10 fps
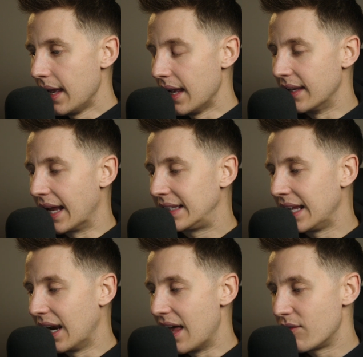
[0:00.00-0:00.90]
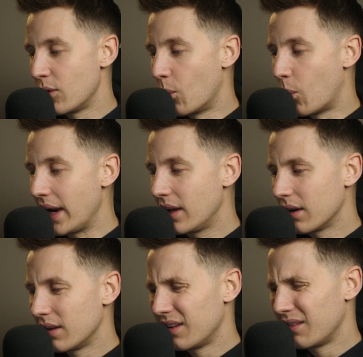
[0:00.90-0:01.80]
In 1911,
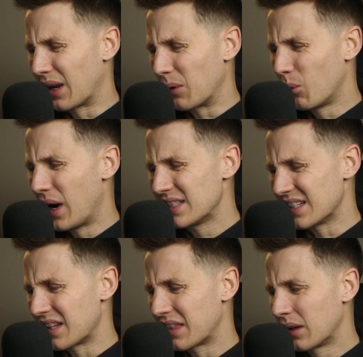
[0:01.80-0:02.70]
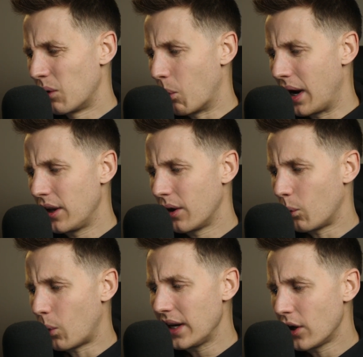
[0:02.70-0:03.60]
why is this a thing?
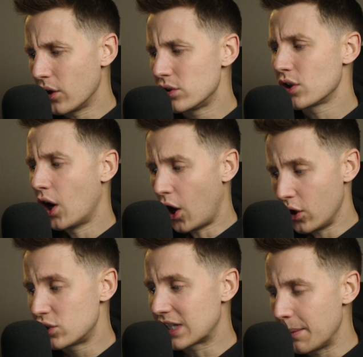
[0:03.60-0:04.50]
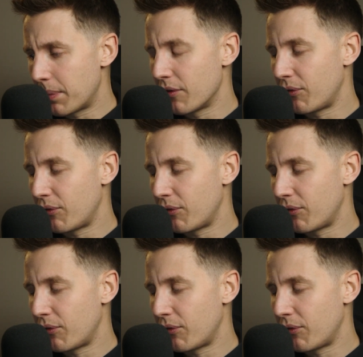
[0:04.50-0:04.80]
White House housekeeper